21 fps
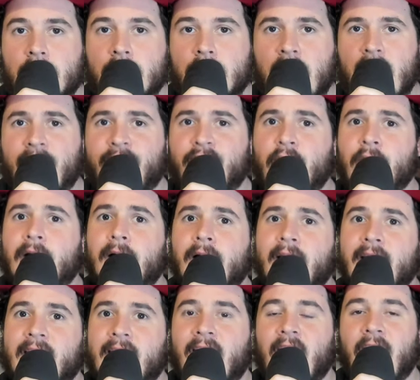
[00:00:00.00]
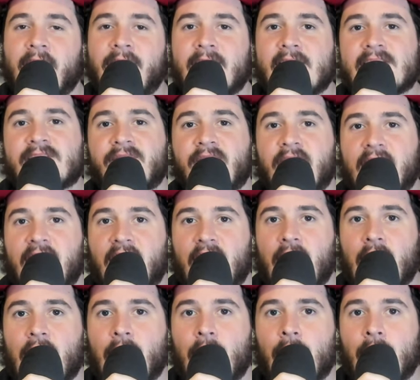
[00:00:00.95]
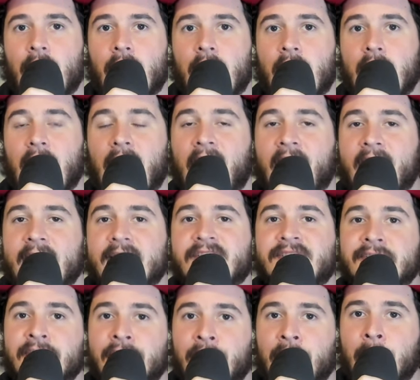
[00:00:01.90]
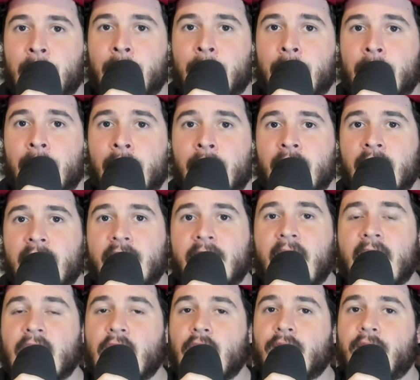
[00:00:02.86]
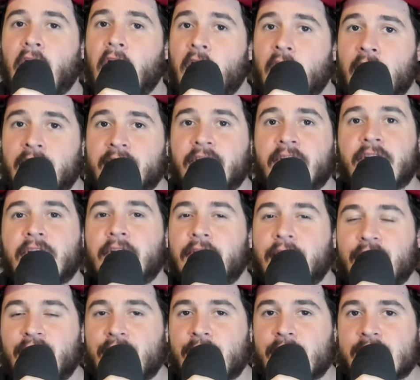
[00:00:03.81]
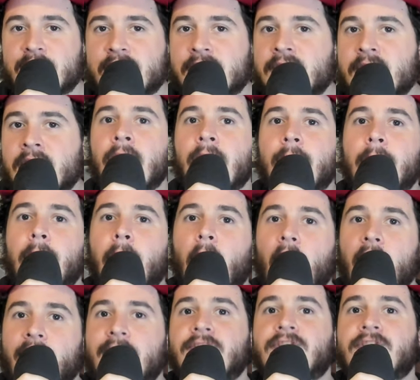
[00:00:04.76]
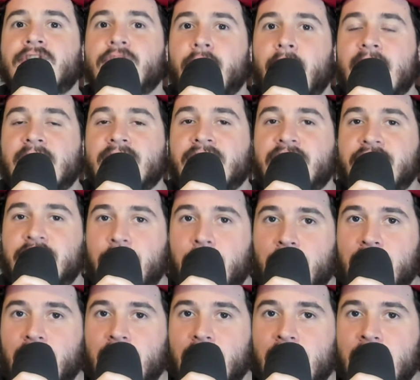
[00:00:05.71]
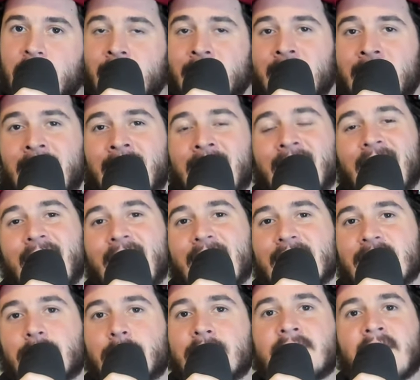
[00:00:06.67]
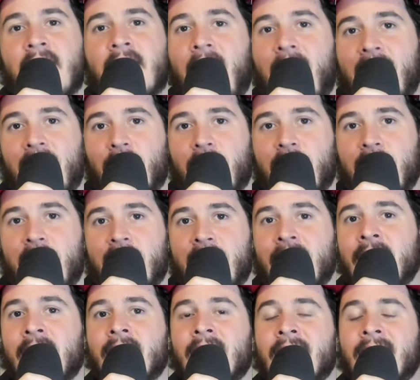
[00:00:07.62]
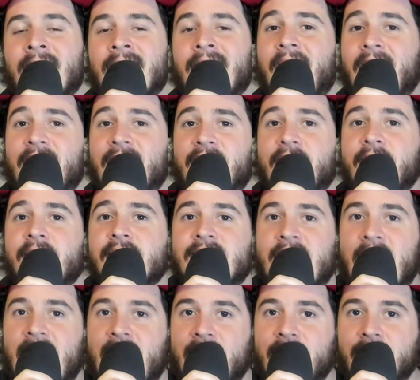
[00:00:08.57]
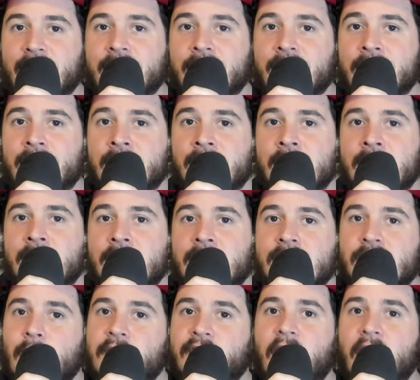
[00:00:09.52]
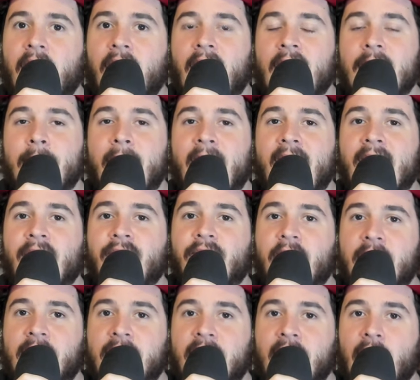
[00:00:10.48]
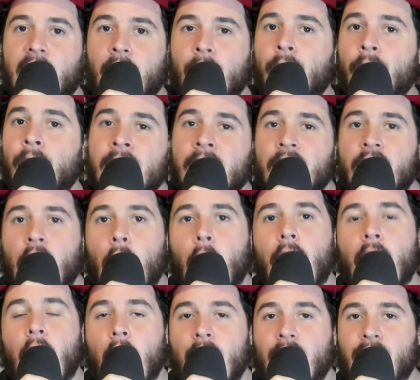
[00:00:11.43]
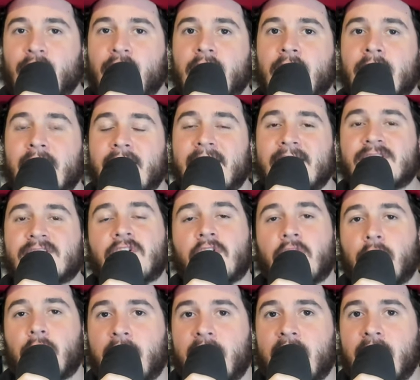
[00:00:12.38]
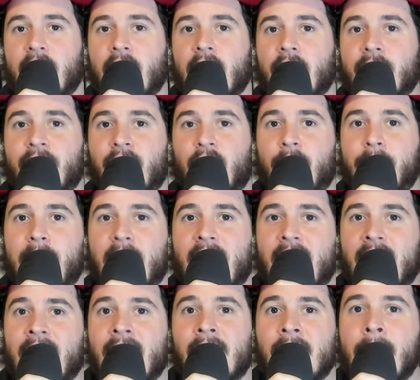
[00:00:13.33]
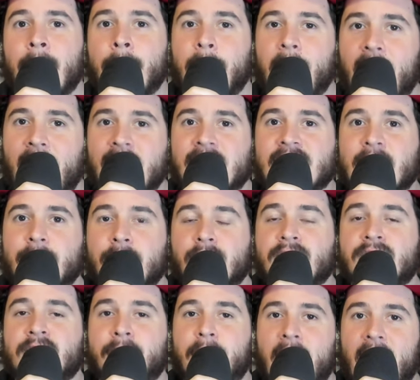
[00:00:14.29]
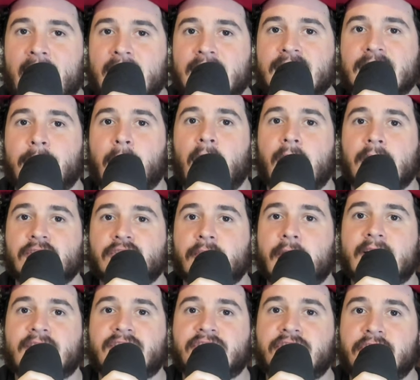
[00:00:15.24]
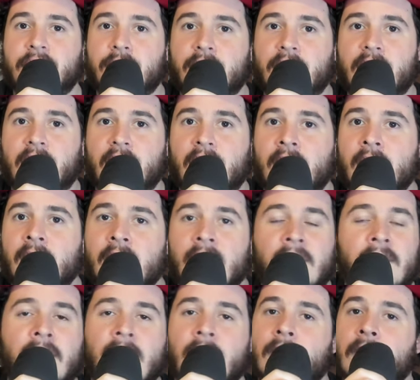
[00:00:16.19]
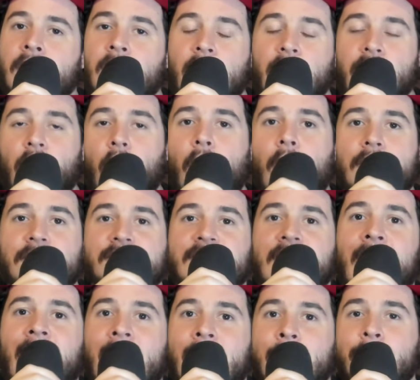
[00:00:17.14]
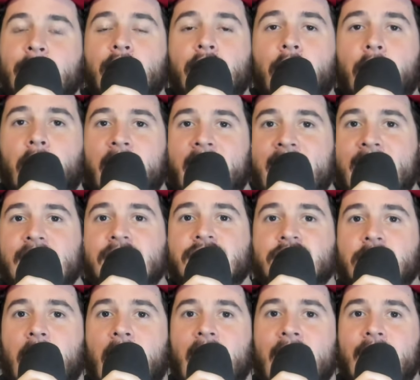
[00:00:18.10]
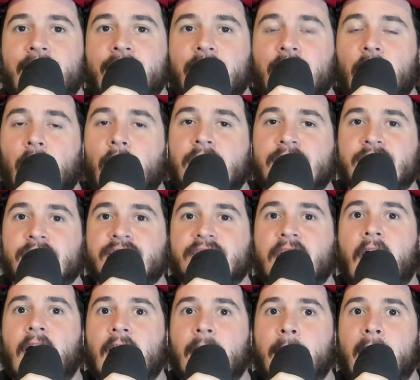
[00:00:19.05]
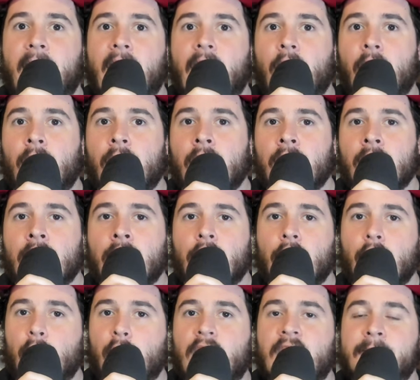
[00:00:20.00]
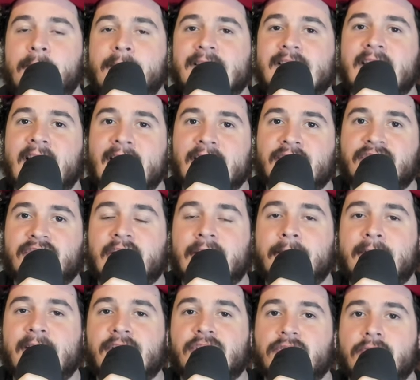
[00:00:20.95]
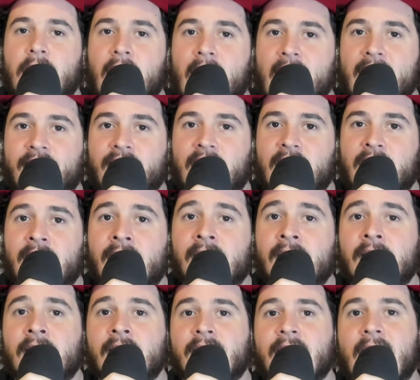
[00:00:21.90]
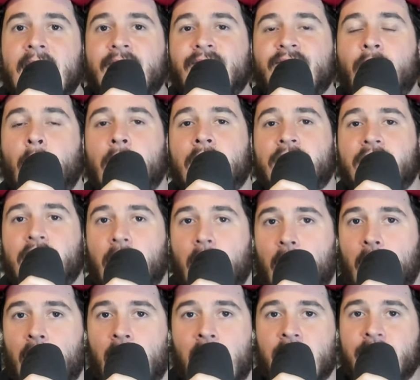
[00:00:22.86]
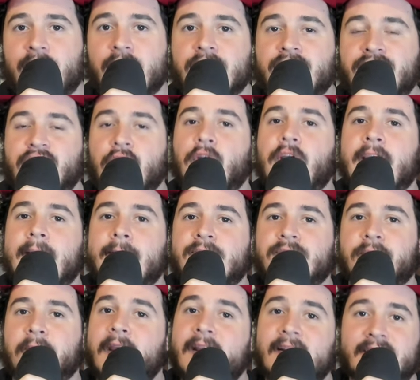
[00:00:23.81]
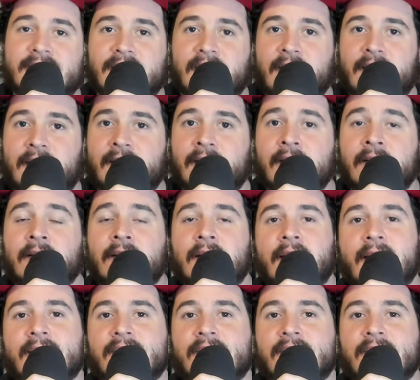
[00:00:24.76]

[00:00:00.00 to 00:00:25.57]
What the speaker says: If you're clicking on this video, I'd assume that you've heard the news. Martin Truex Jr. is retiring at year's end. So I thought I'd make a video going over his career a little bit, paying some respect to Martin Truex Jr., an all-time great driver, and also talk about who could potentially be driving that fourth car for Joe Gibbs Racing in